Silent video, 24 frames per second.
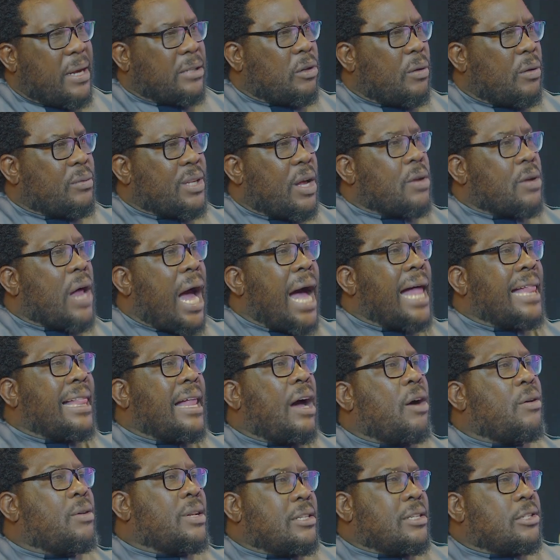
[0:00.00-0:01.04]
of ZANU,
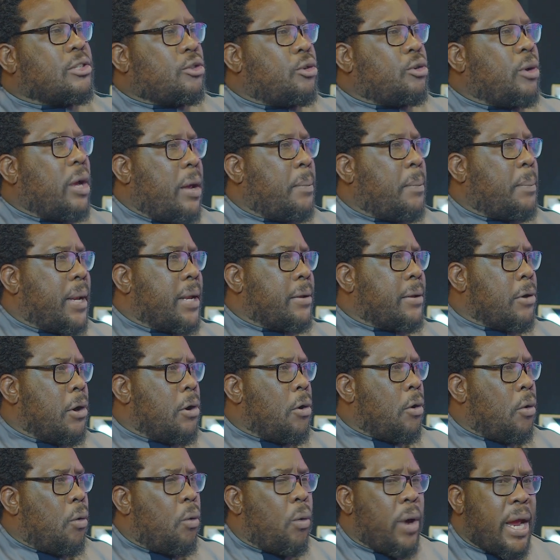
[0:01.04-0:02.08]
allow this to happen,
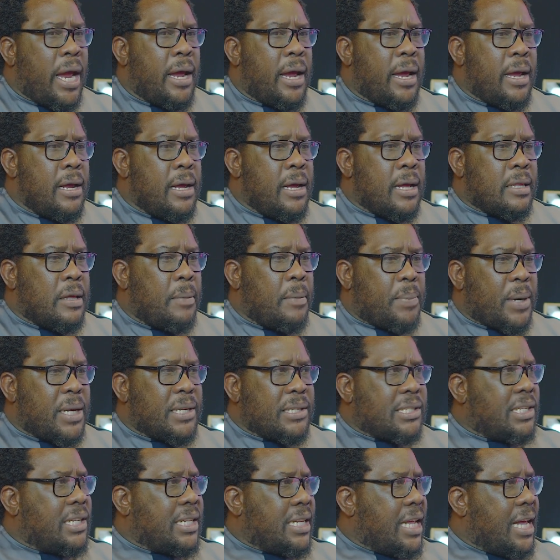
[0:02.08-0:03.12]
where the
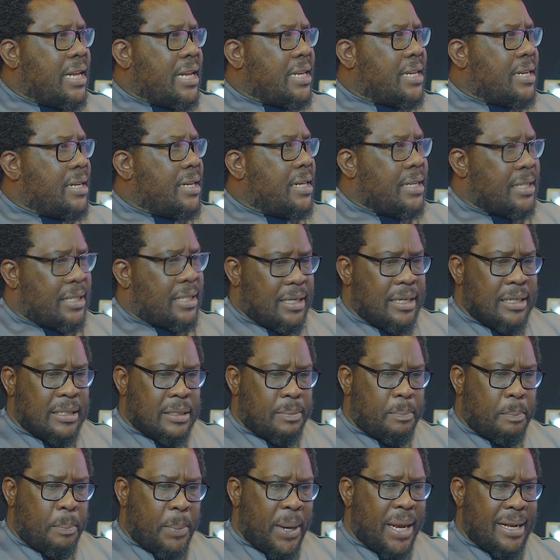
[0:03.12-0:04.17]
president is
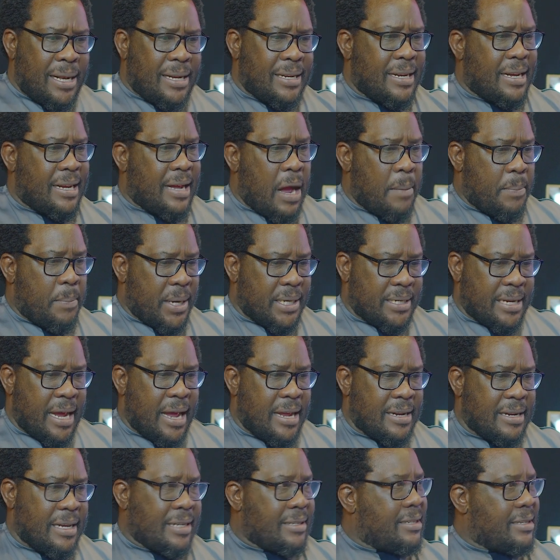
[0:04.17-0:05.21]
building up a
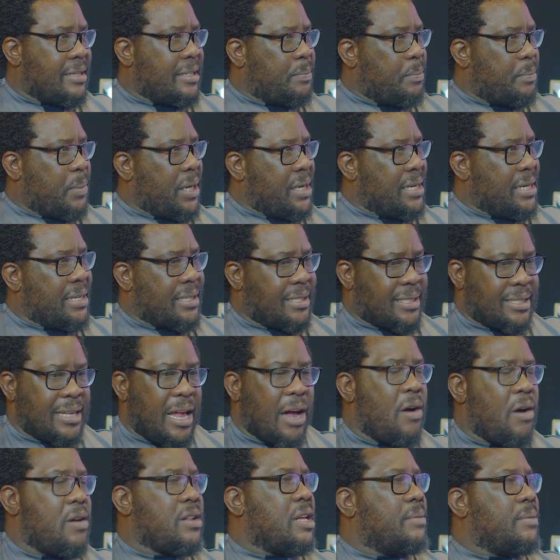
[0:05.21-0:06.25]
dynasty,
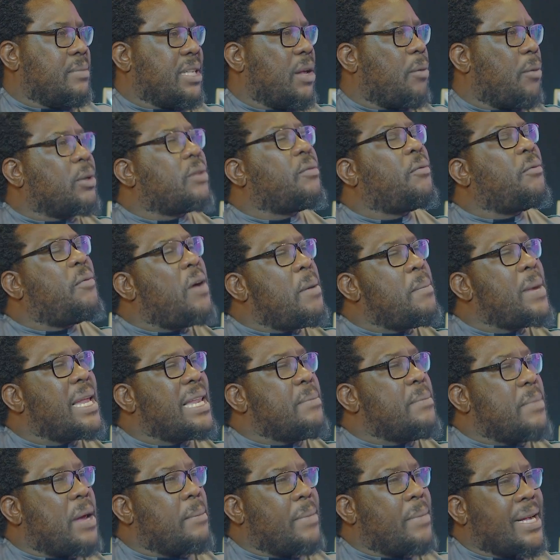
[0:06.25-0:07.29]
surrounding himself with
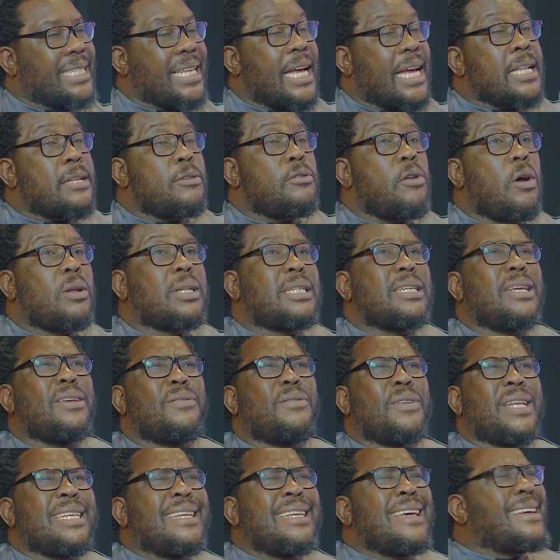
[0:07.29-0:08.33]
family members, and not
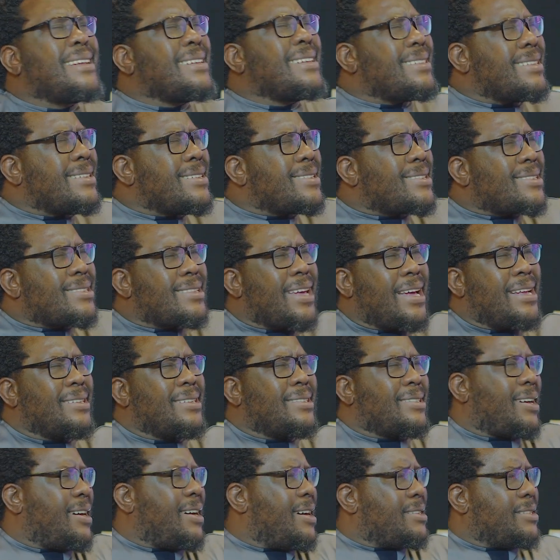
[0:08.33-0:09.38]
even
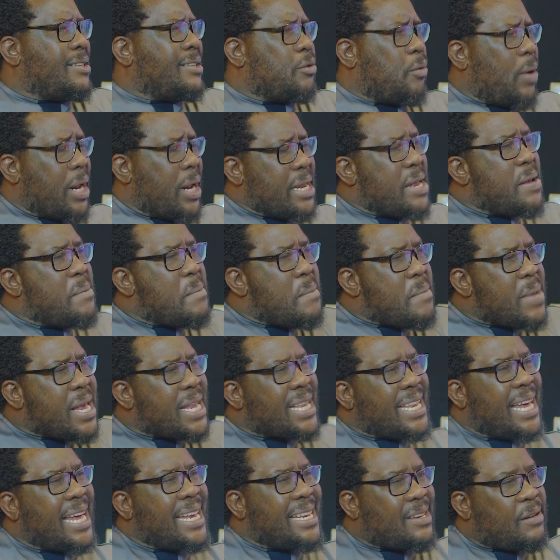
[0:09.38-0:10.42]
distant cousin or
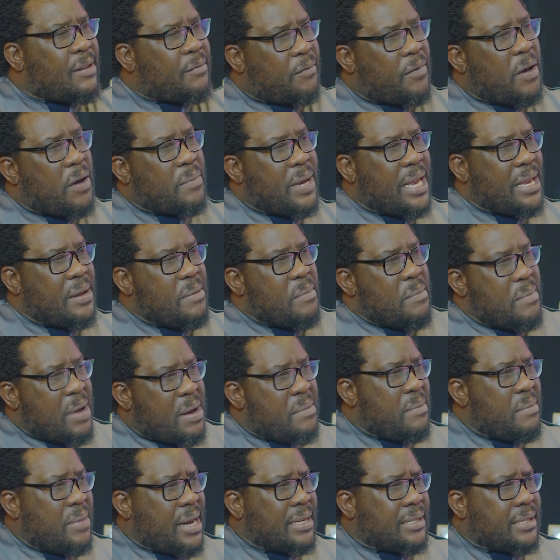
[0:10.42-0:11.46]
immediate family
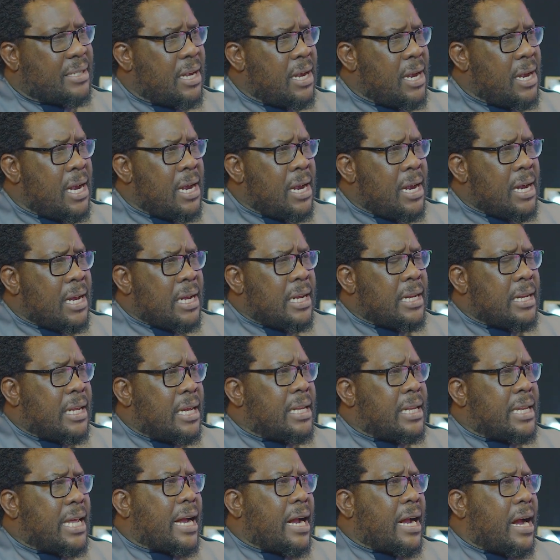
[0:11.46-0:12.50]
members
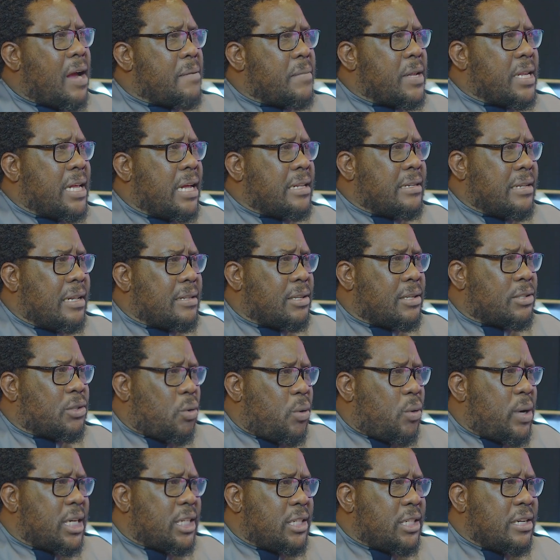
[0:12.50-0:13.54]
in the cabinet that is
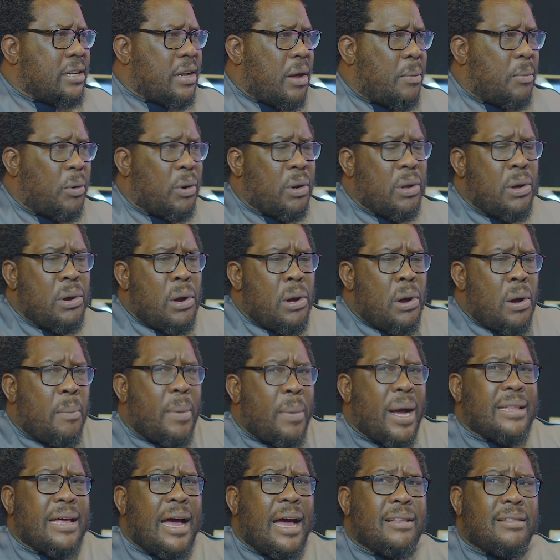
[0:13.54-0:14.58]
questionable.
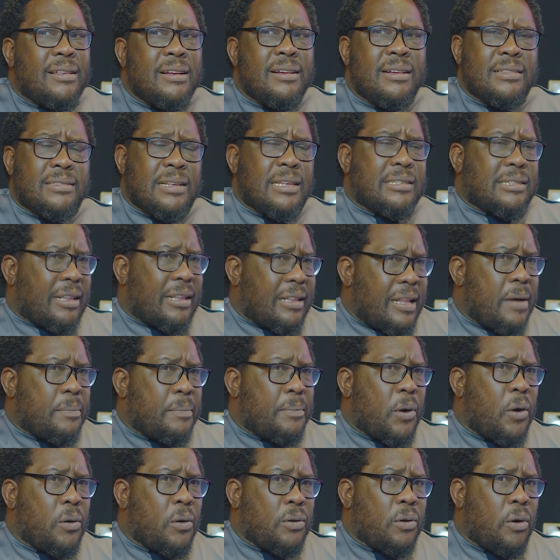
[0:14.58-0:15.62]
But I think it's a slap
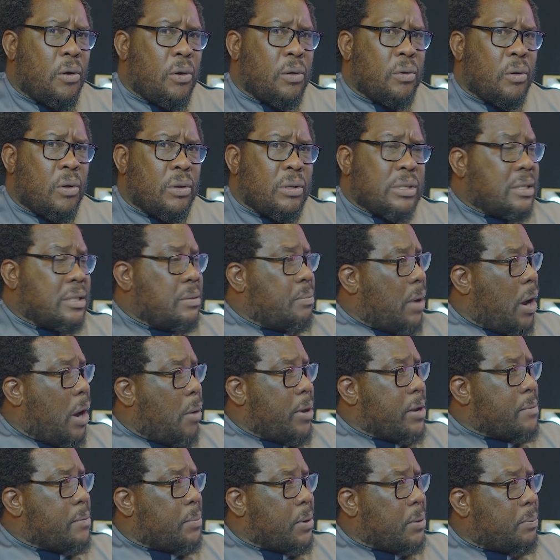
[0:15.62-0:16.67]
on
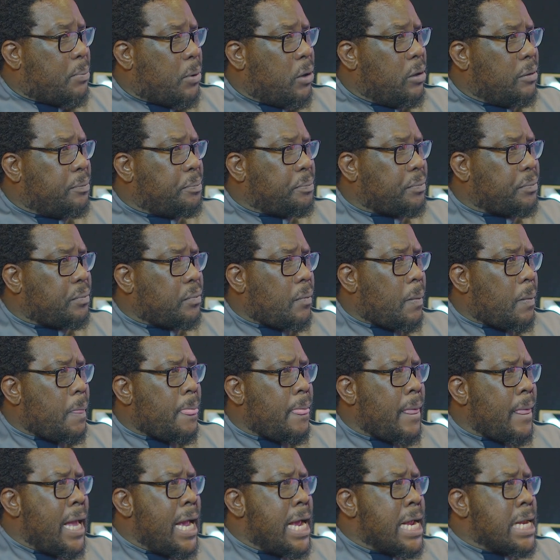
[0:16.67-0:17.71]
Zimbabwean people.
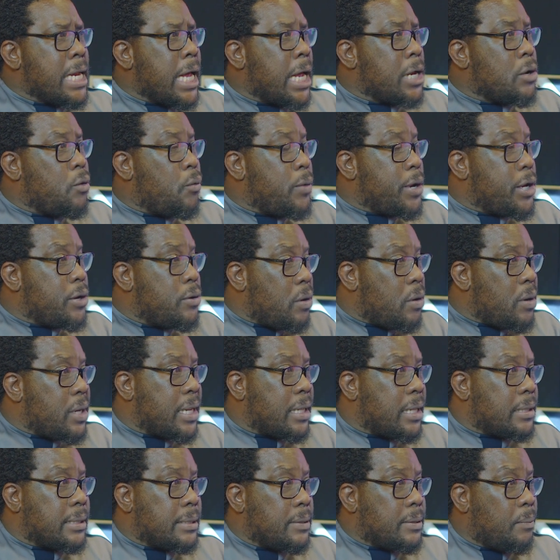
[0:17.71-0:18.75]
And we know
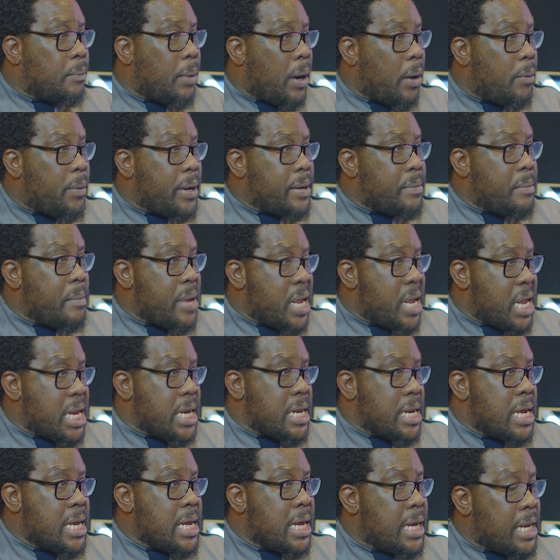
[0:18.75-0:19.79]
that Zimbabwean
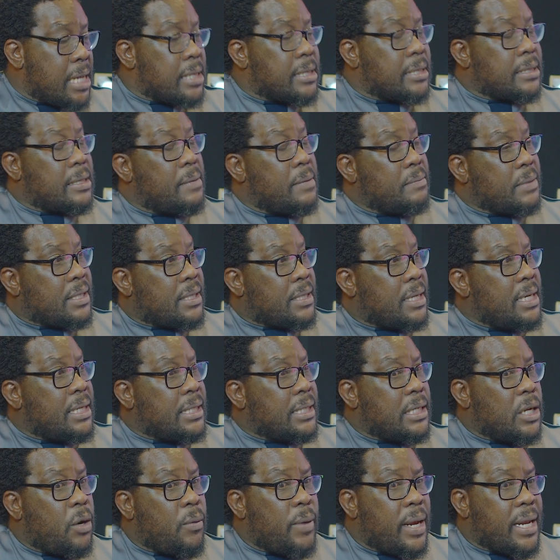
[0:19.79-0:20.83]
men, at some
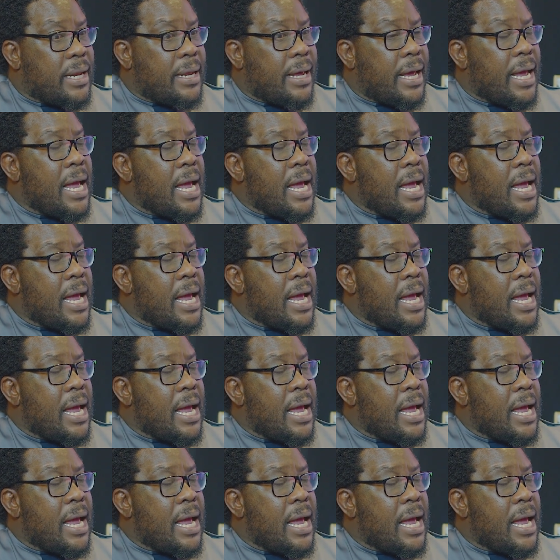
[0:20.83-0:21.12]
stage, they were the